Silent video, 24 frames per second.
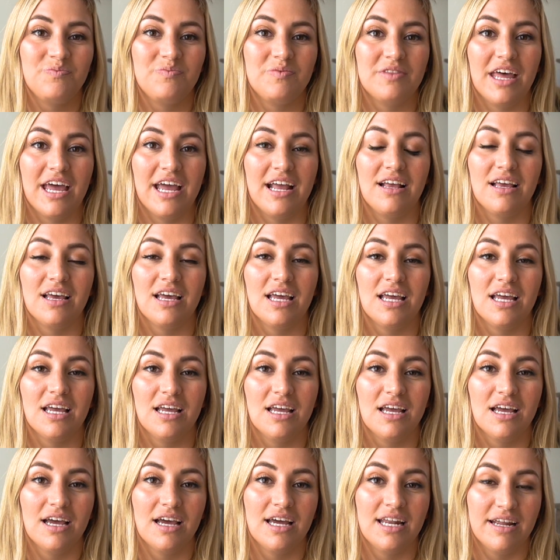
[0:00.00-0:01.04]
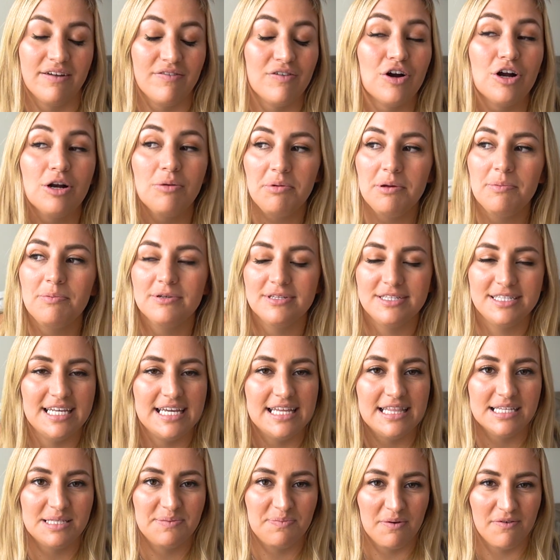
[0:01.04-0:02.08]
Like, and I've heard people
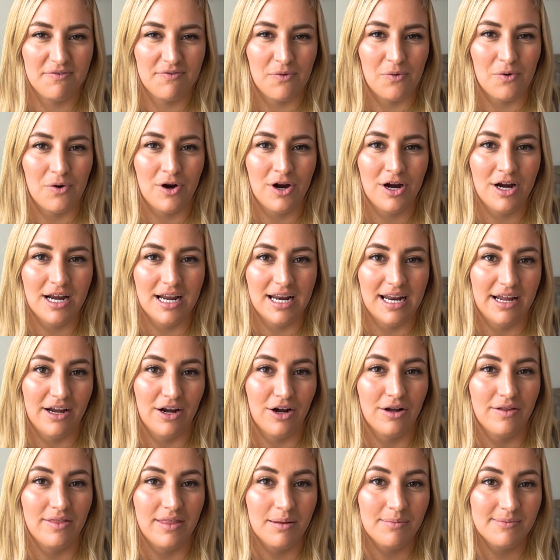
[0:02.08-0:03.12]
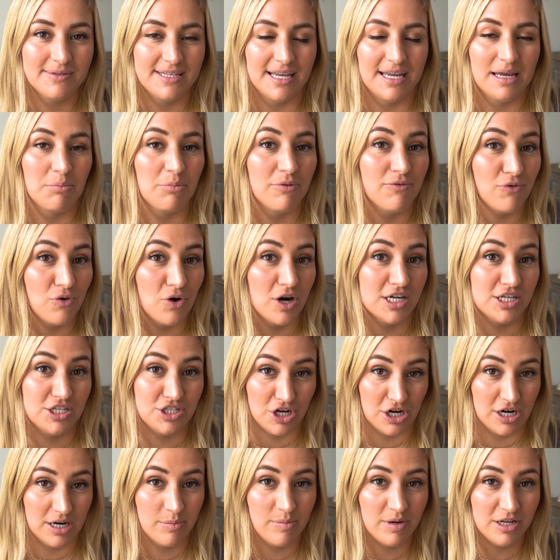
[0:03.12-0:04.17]
say this before, and I heard them say it before I
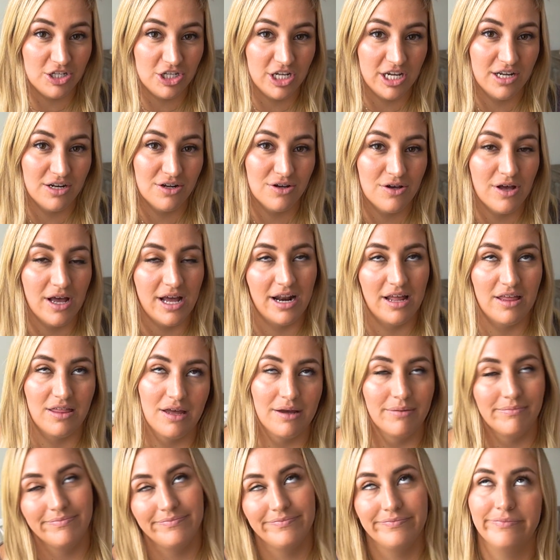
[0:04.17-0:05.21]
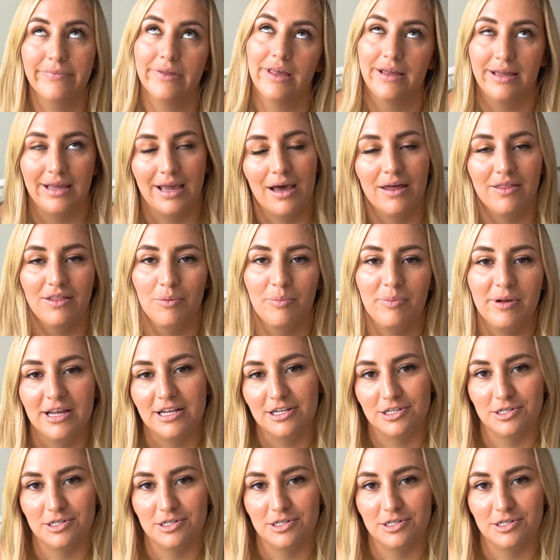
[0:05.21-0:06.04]
started my channel, and I thought, yeah, they're being